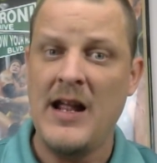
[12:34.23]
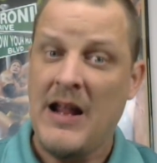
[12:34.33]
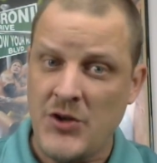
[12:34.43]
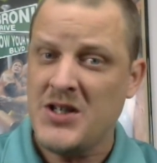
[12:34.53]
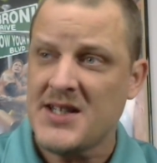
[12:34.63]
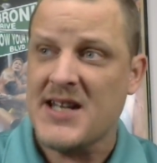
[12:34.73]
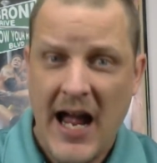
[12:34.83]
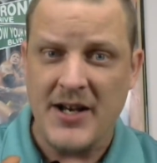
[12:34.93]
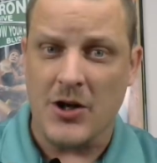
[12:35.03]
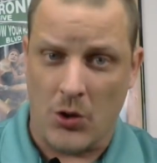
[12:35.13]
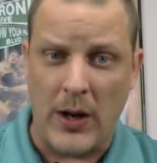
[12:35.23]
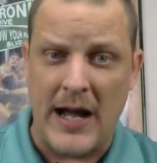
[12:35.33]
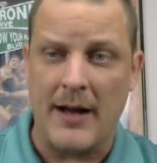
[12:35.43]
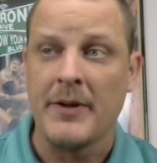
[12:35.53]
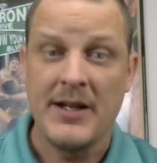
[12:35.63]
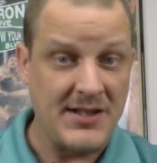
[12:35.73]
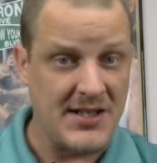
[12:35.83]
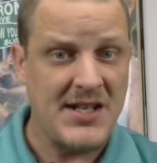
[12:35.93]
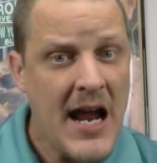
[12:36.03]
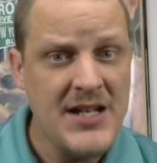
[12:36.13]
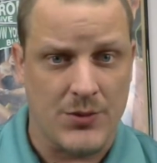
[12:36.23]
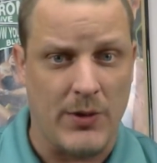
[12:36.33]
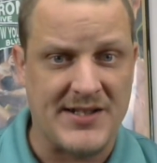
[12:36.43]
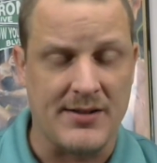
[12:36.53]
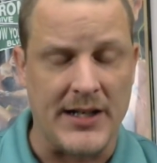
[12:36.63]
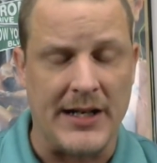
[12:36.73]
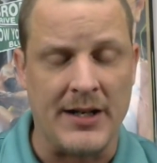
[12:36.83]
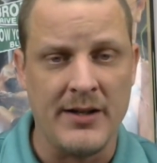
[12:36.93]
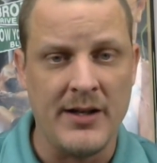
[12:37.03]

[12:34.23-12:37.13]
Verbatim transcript: If you did this kind of crap in today's wrestling,